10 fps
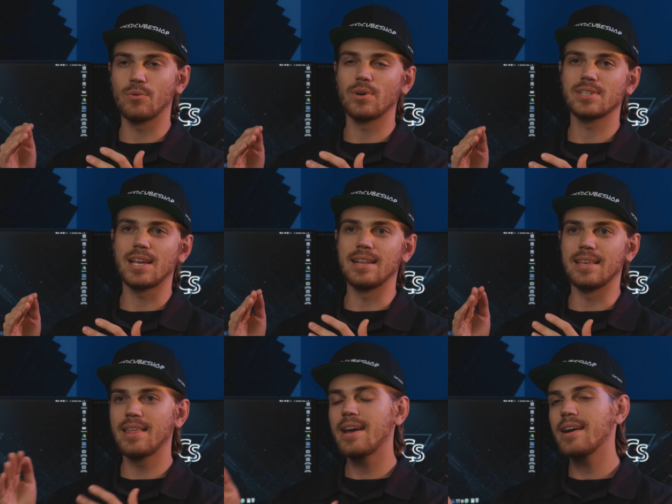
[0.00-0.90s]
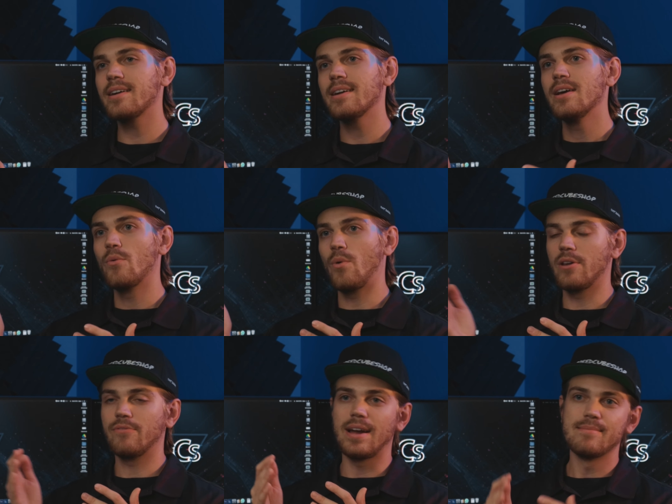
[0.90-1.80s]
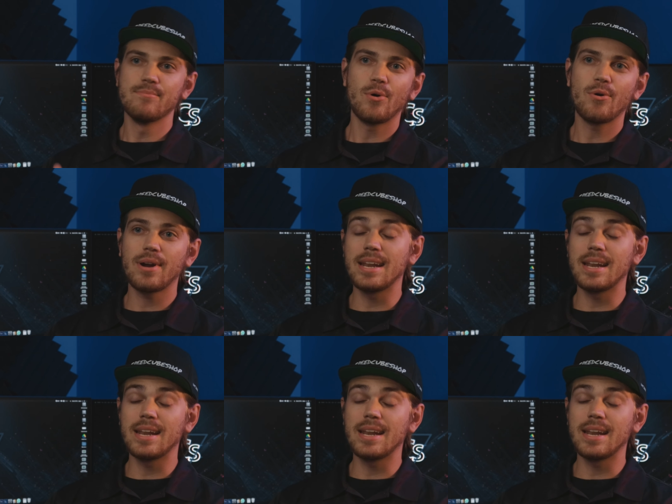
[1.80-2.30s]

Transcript: there wasn't any there, where to find more.